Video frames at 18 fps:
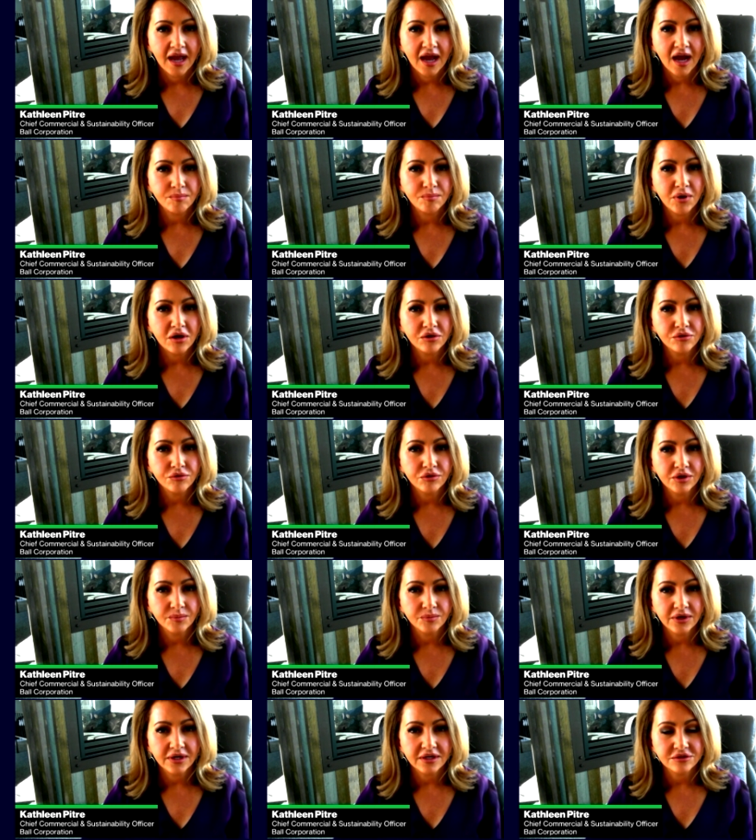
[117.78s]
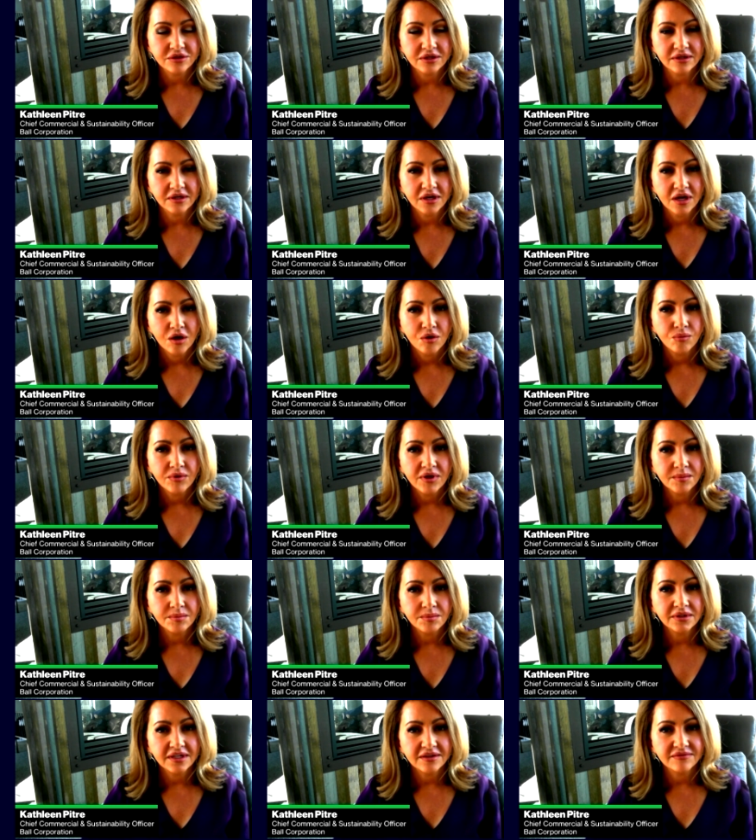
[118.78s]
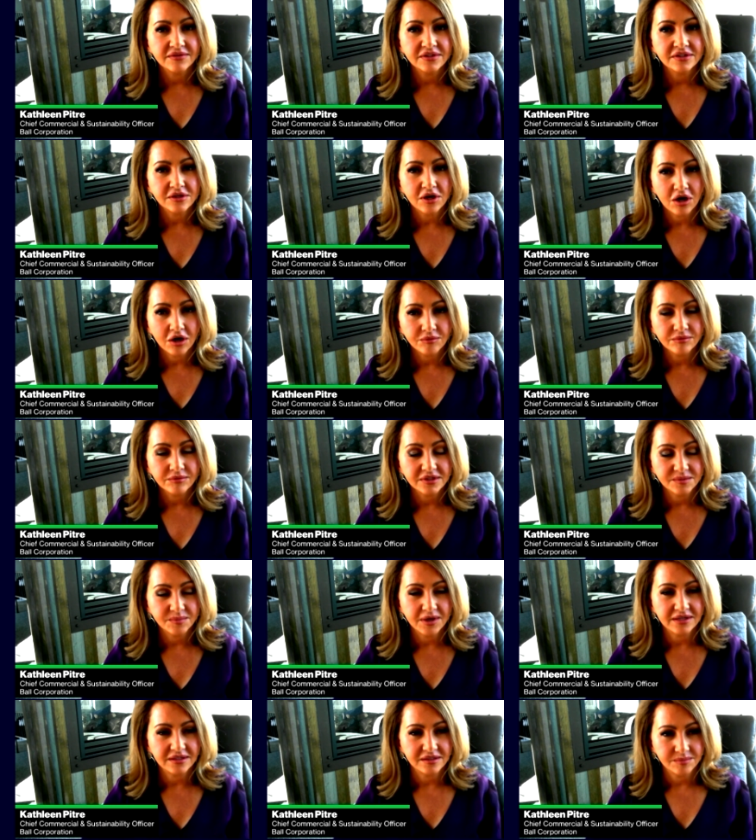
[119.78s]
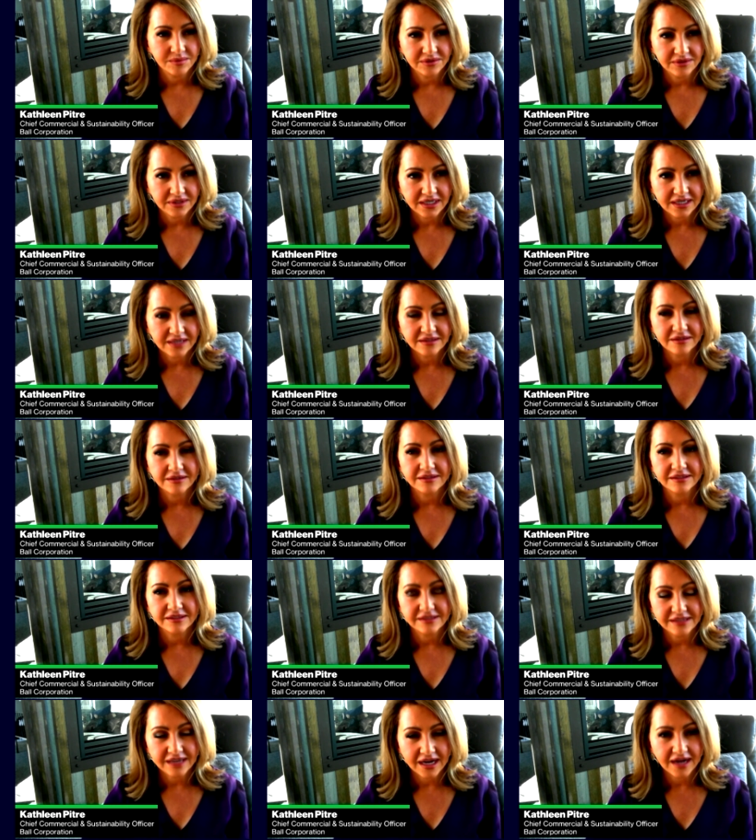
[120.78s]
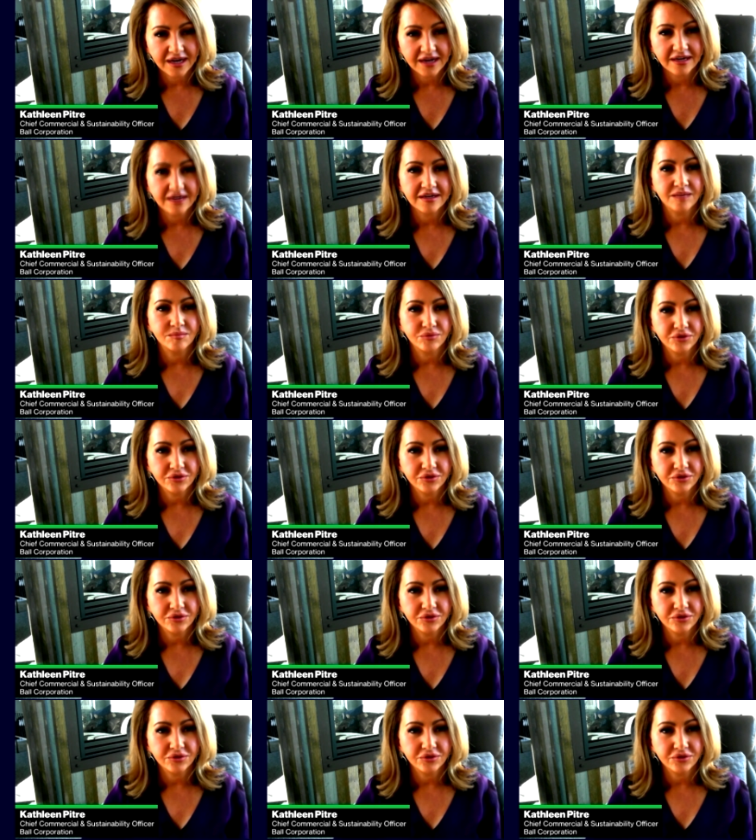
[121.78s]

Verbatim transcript: At Ball Corporation, we believe it's our responsibility to design and